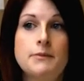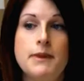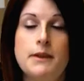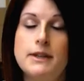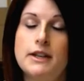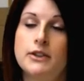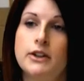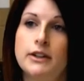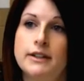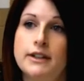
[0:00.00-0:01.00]
maybe
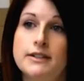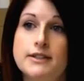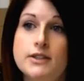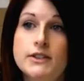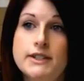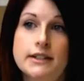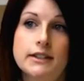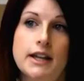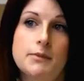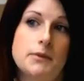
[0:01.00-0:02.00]
either in a
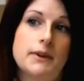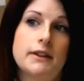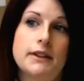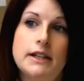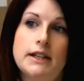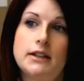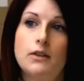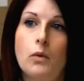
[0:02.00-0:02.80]
consulting capability